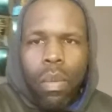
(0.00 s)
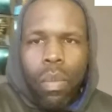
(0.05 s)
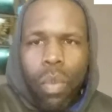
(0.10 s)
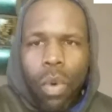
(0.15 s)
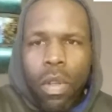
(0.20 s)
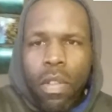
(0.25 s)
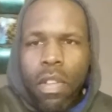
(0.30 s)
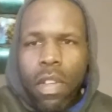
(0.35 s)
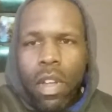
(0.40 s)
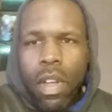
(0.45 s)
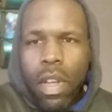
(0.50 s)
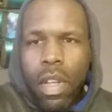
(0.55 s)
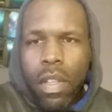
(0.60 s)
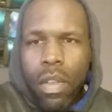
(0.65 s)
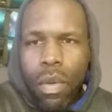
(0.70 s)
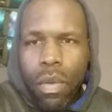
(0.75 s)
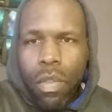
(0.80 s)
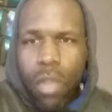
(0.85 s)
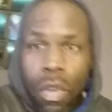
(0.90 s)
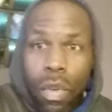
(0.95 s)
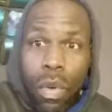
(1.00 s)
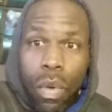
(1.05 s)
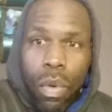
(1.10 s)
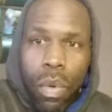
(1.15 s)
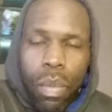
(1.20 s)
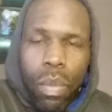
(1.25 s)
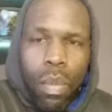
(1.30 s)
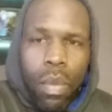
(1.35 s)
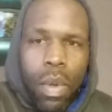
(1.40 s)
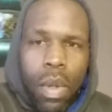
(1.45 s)
What's good,
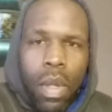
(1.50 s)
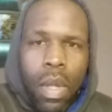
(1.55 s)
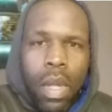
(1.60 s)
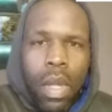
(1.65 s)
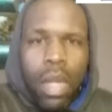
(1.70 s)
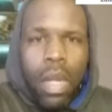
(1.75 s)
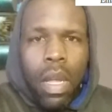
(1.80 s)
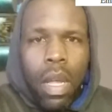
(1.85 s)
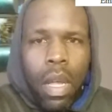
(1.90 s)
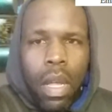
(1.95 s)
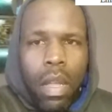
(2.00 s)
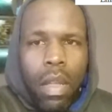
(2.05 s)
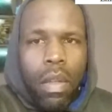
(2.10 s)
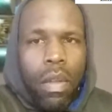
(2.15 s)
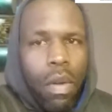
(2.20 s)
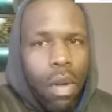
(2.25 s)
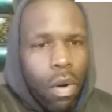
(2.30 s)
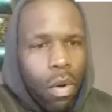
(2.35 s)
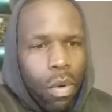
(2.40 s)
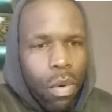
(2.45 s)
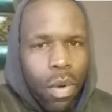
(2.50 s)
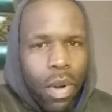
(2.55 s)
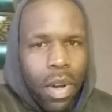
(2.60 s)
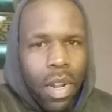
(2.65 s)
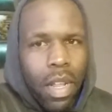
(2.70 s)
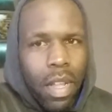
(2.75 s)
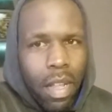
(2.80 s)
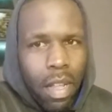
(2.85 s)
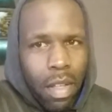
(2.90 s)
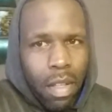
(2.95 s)
YouTube? You know who it
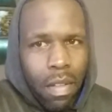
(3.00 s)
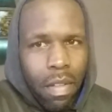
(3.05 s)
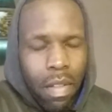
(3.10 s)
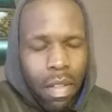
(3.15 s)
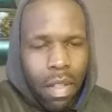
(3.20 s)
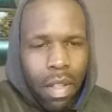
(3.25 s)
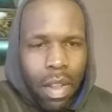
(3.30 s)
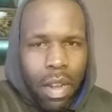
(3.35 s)
is.